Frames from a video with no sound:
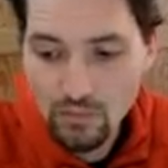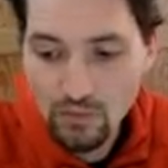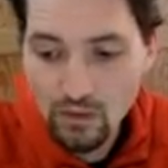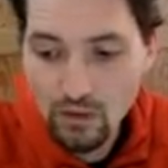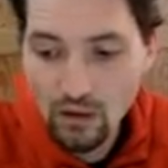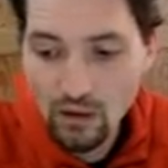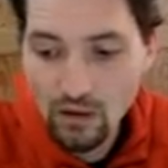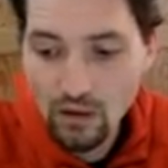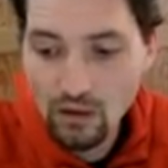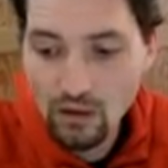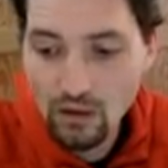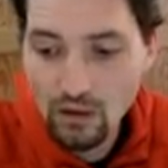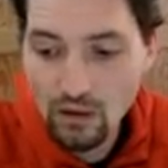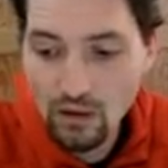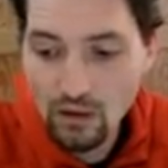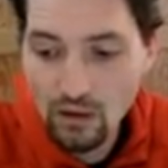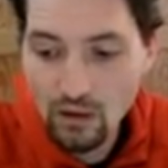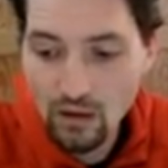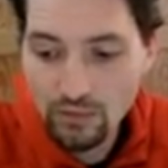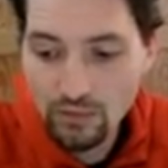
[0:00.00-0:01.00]

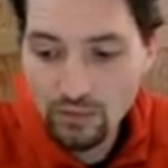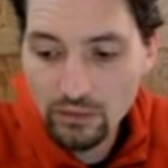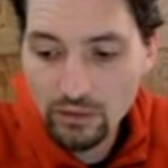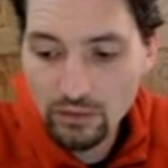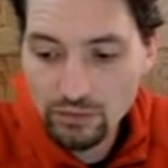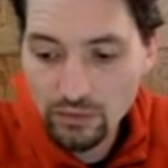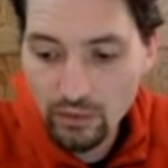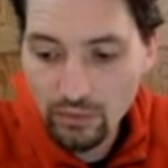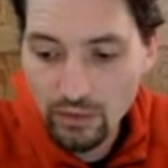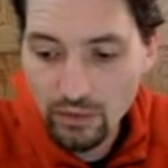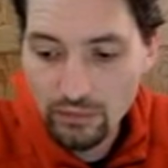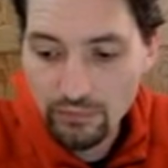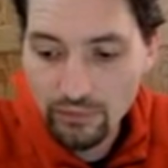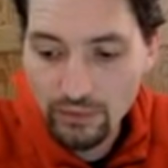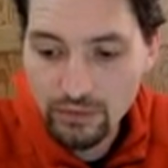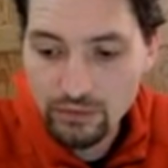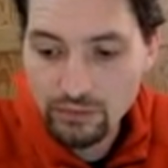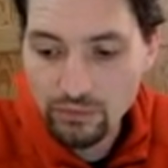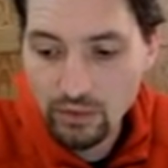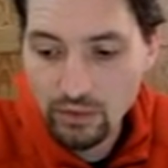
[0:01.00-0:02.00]
On the contrary, if
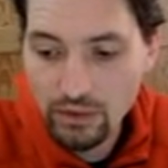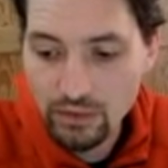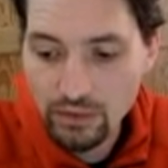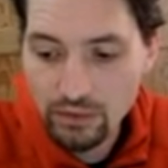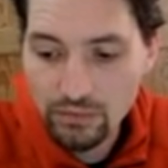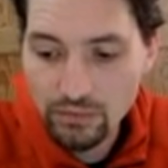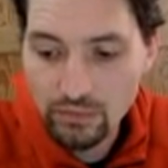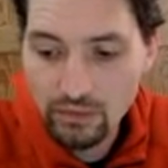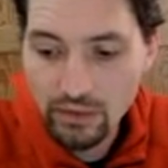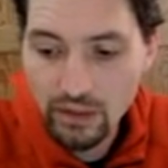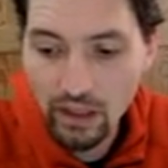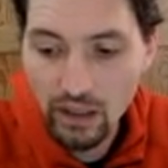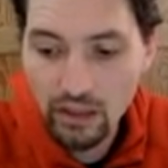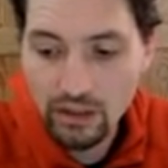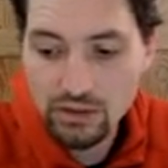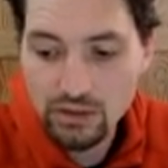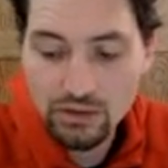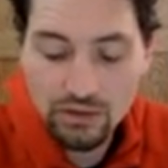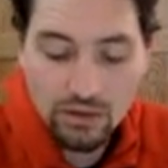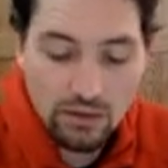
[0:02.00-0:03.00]
I try to
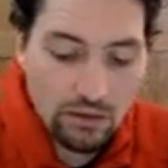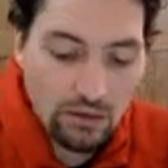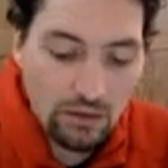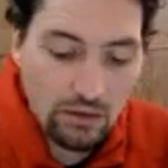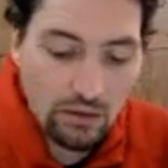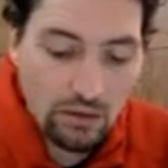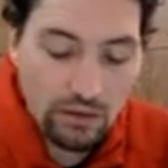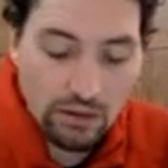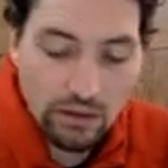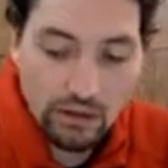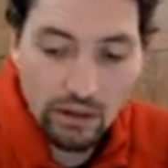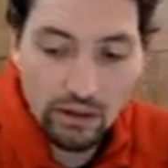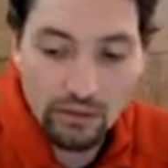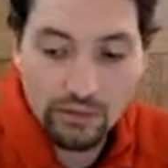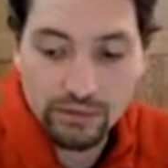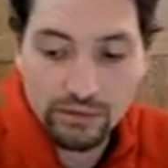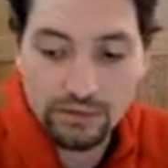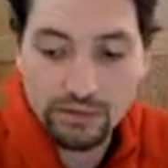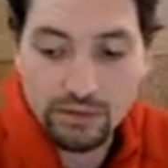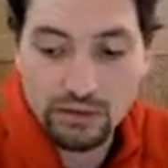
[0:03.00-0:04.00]
catch the
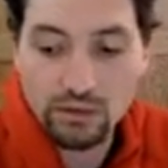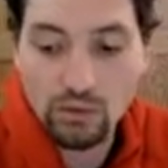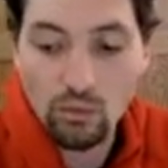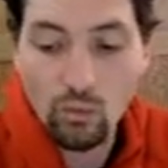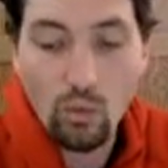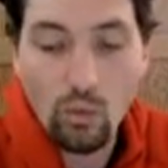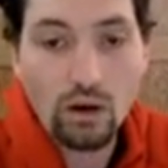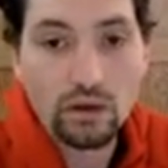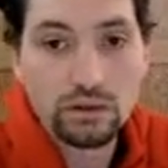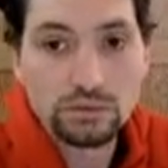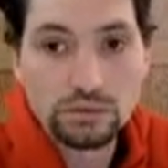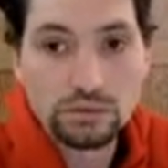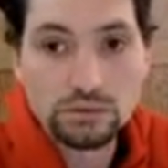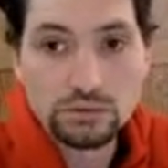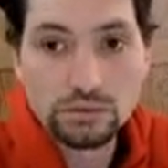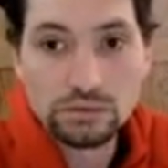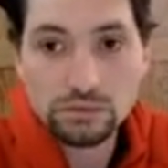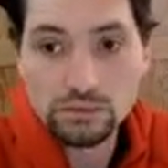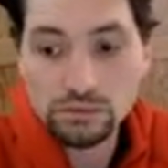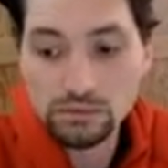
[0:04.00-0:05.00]
character
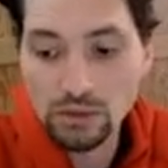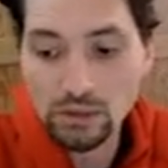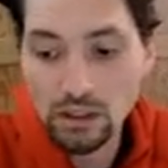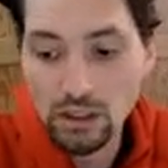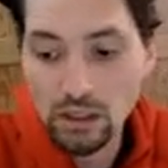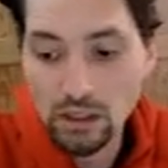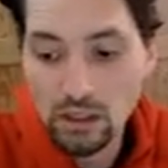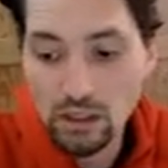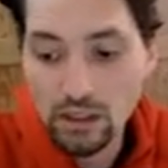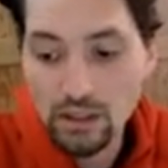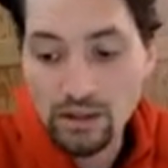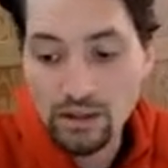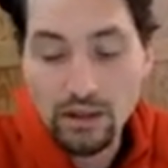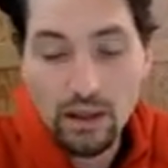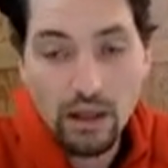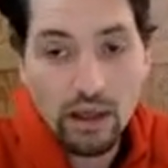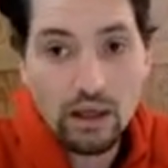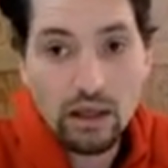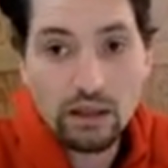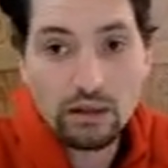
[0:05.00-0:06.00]
1,
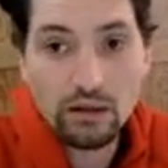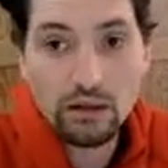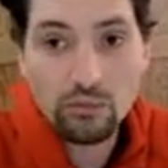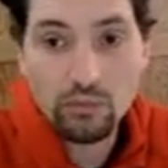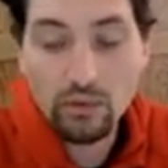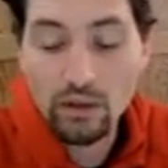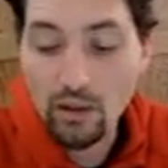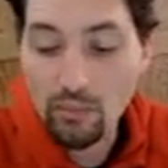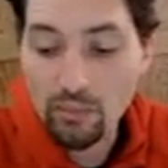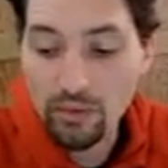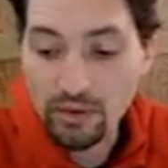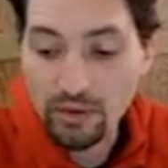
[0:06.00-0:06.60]
then it will appear